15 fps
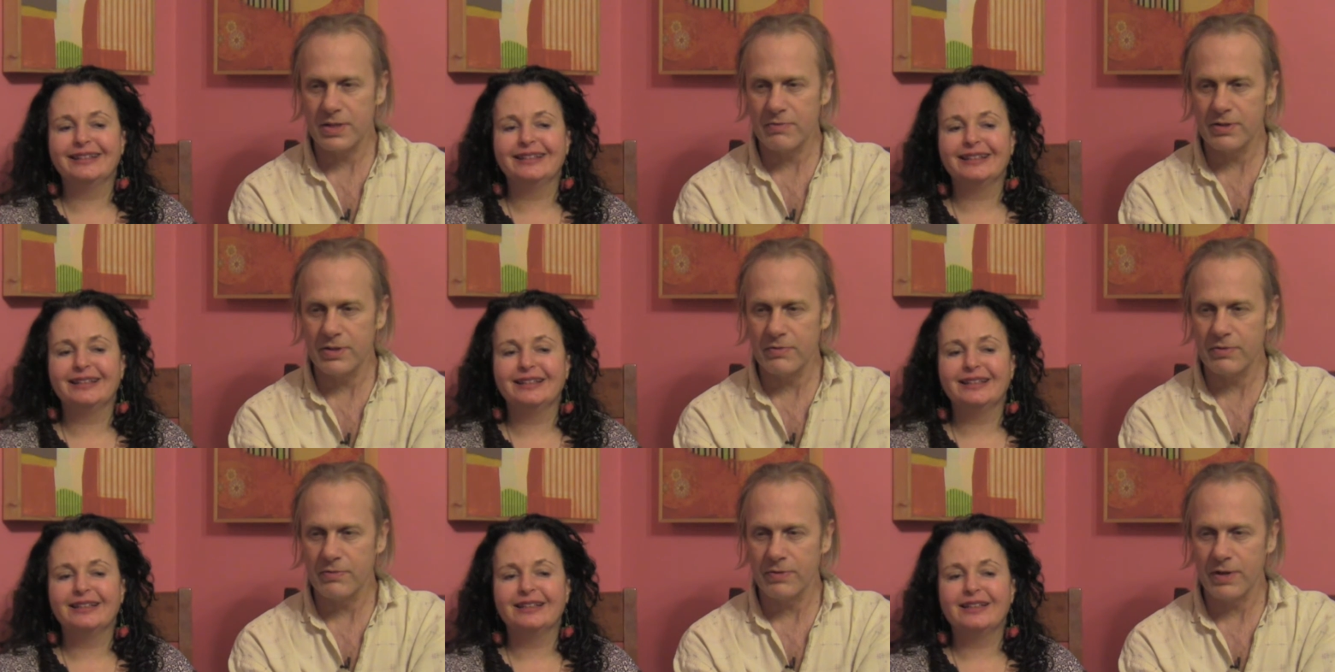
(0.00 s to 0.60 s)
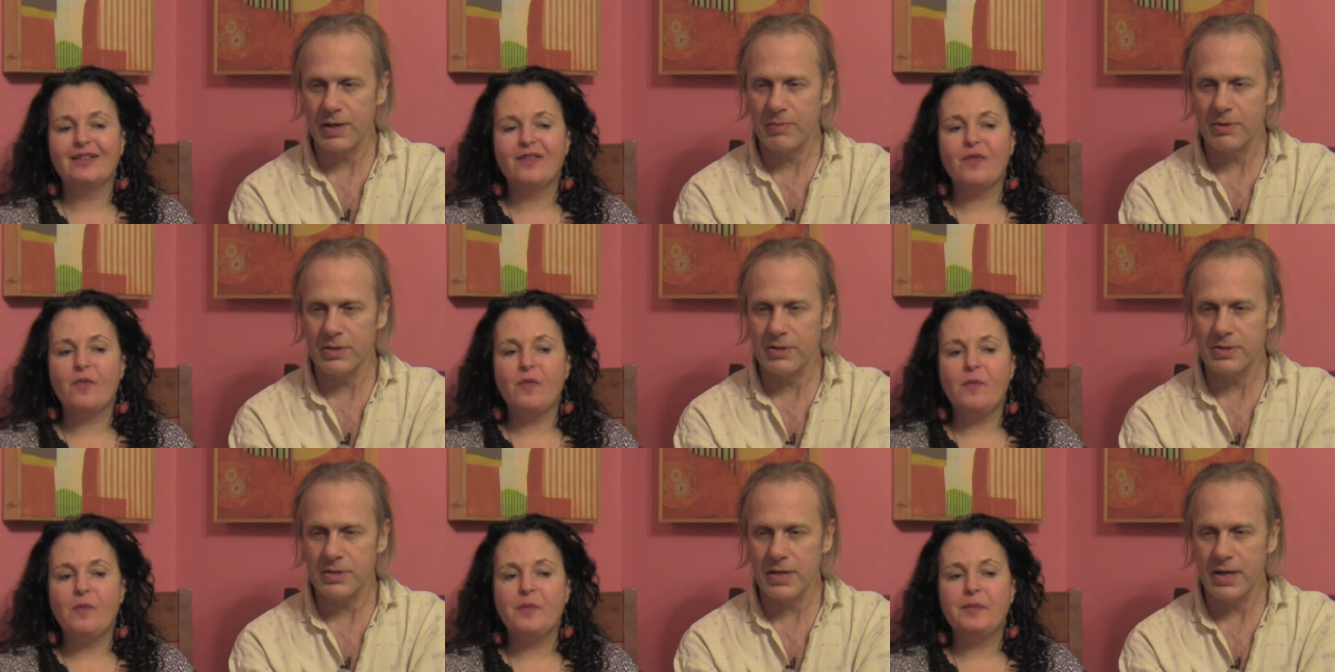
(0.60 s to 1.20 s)
Speaker 1: seven different
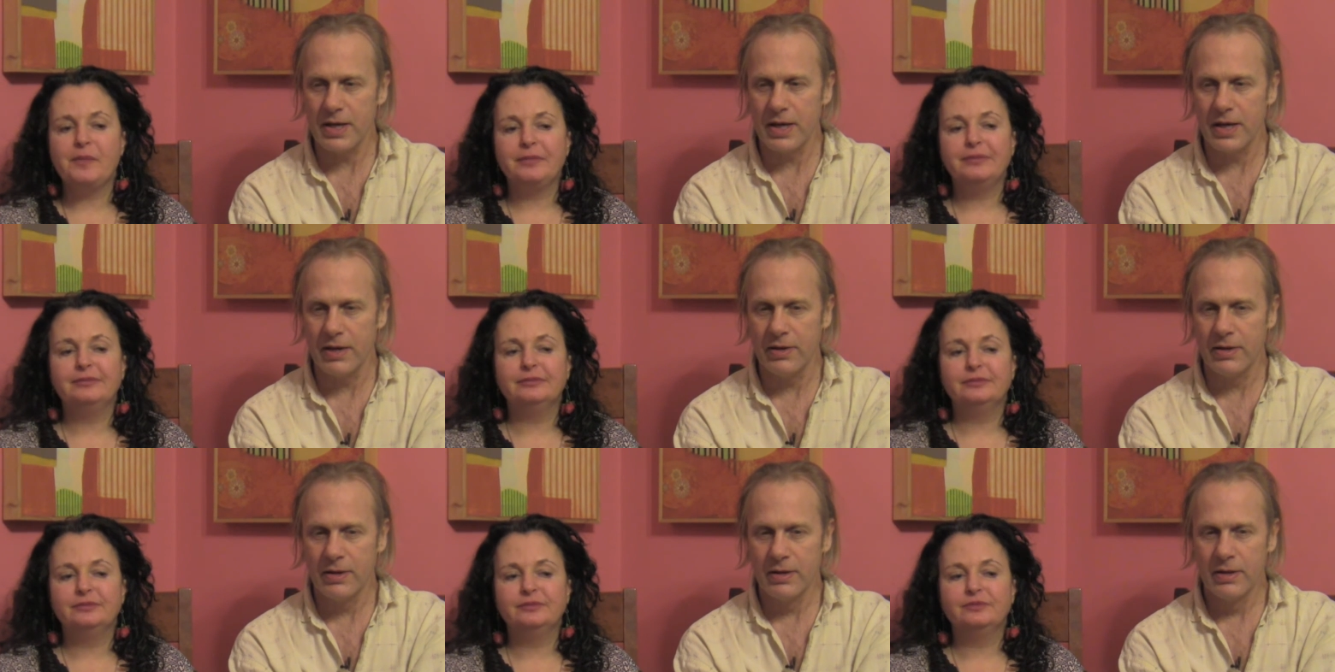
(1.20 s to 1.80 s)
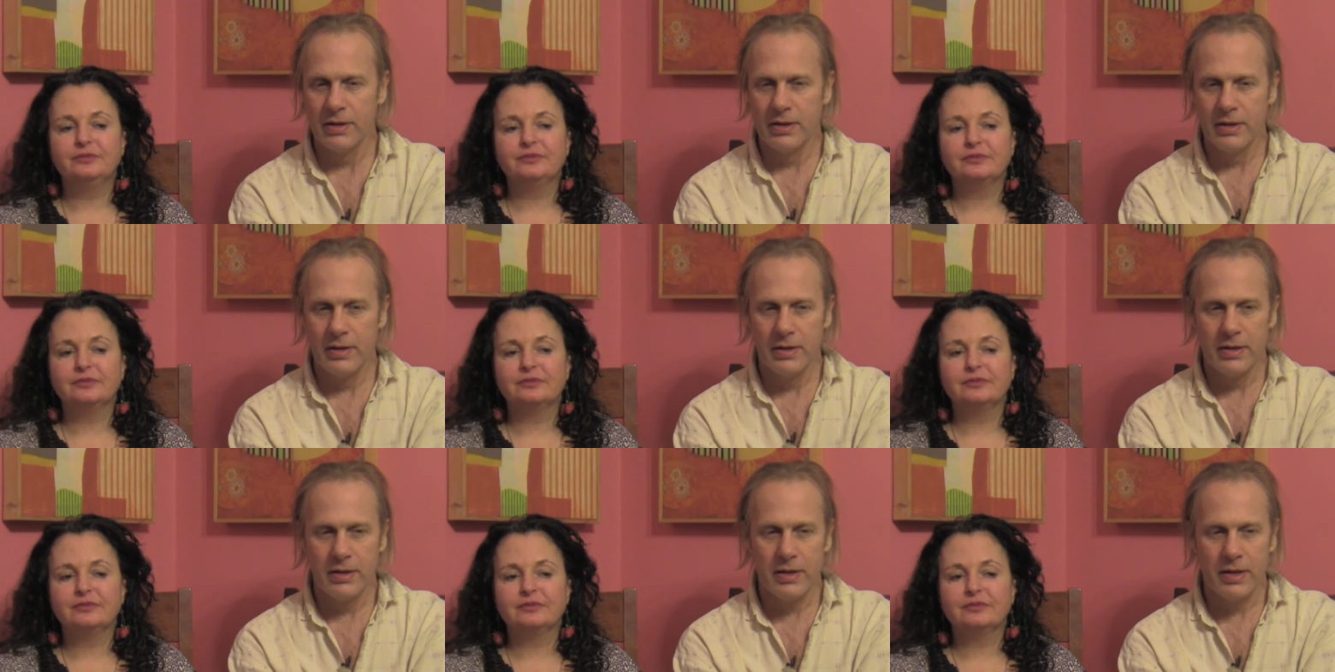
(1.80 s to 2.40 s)
families and
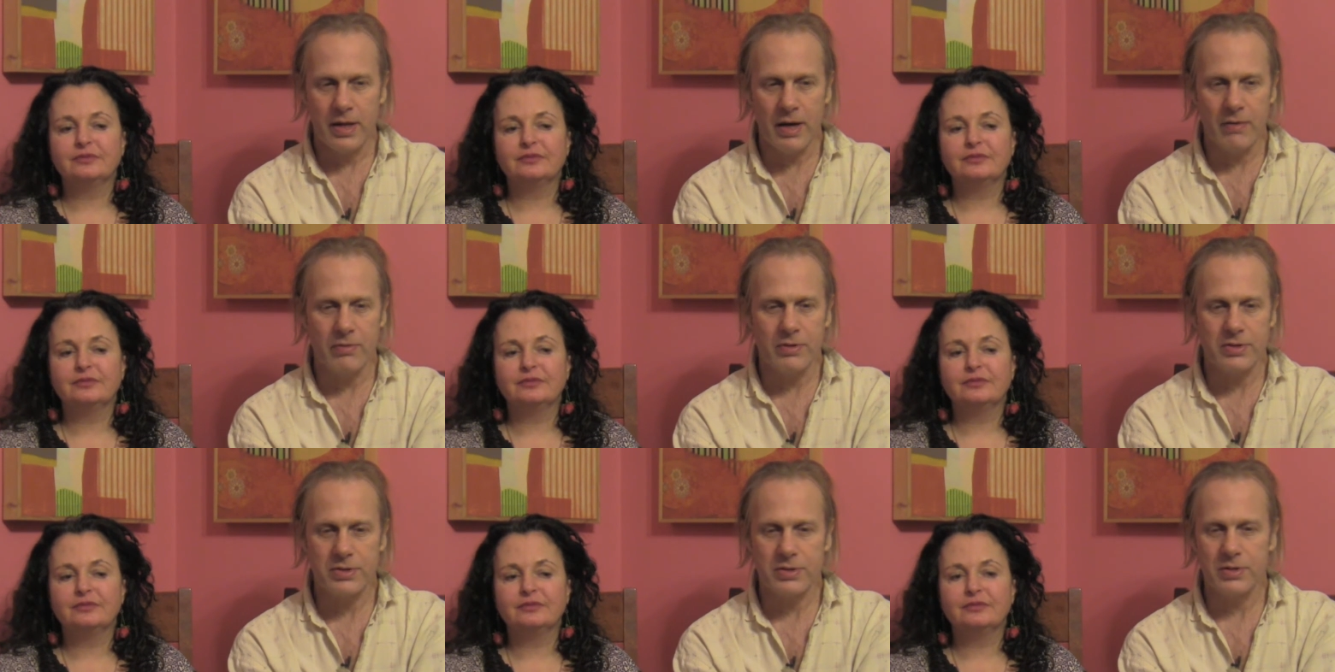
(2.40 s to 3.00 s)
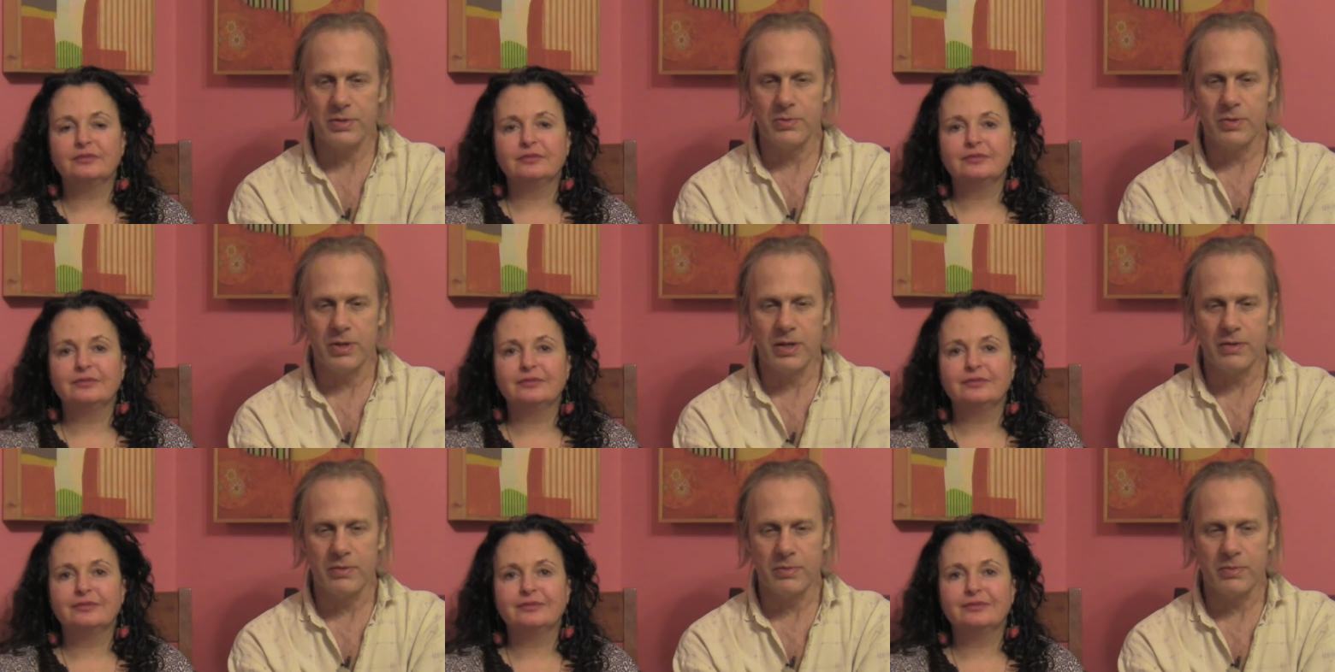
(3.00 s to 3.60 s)
every single
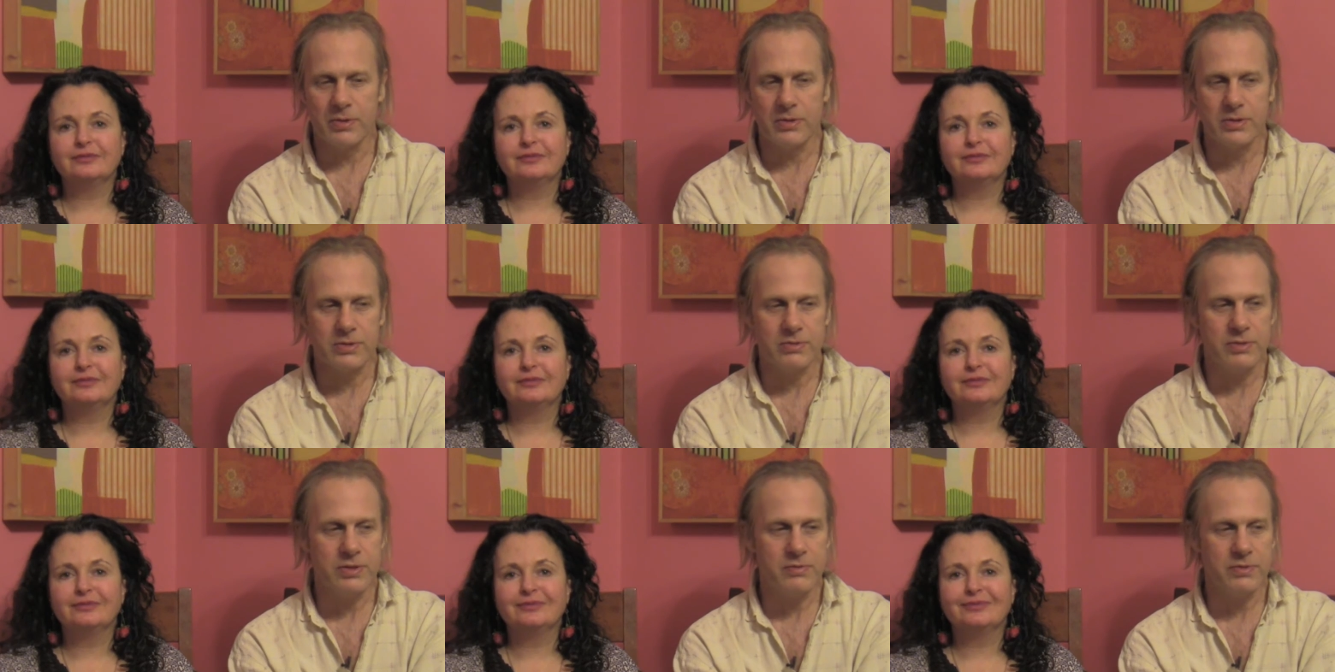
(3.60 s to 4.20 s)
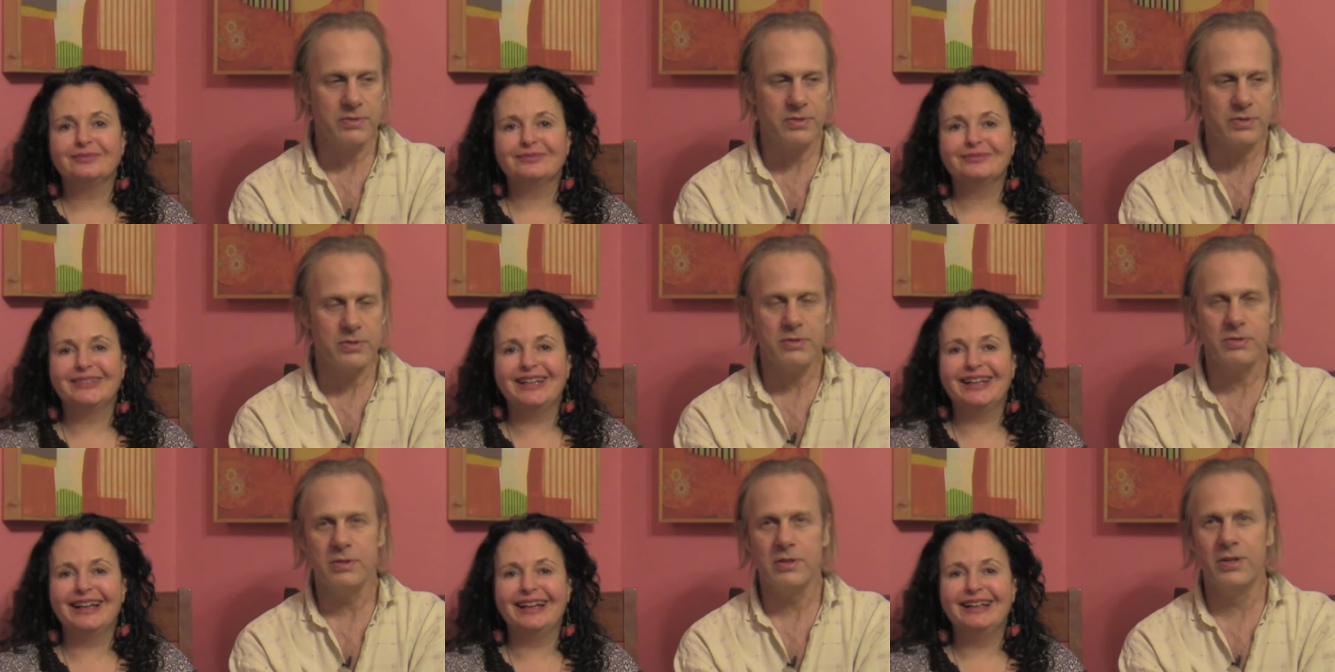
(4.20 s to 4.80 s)
one of them goes to a different
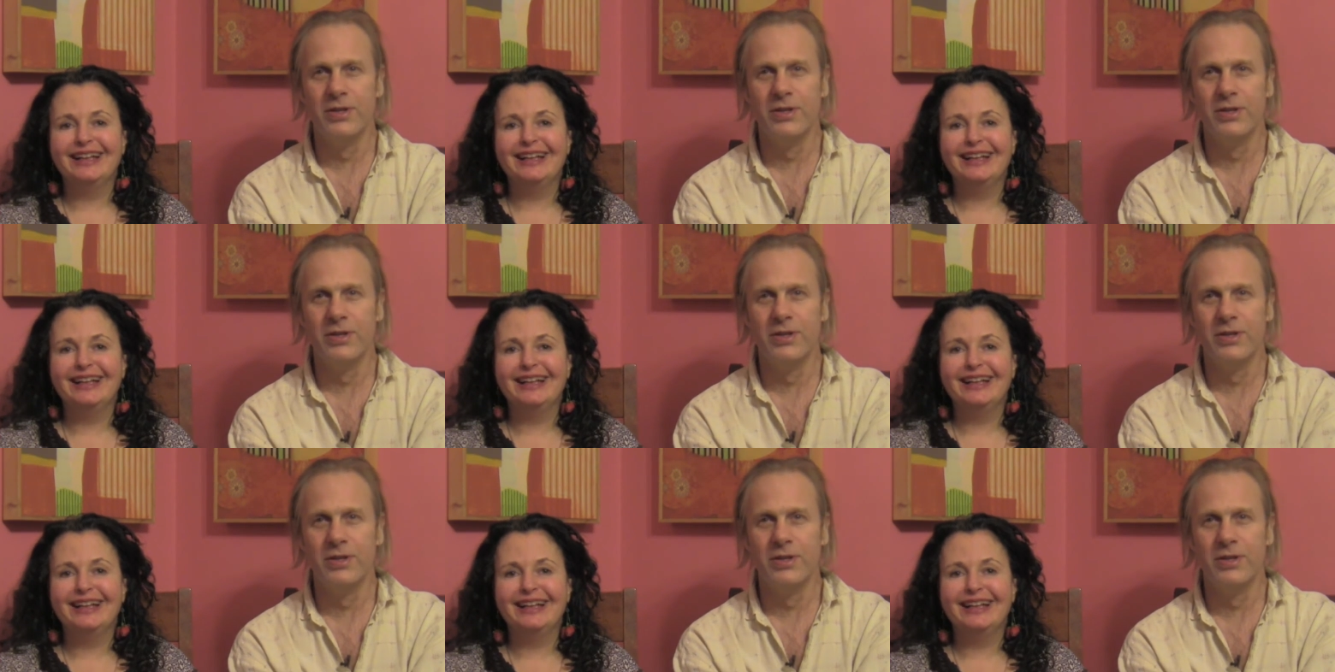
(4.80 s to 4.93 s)
school. Yeah,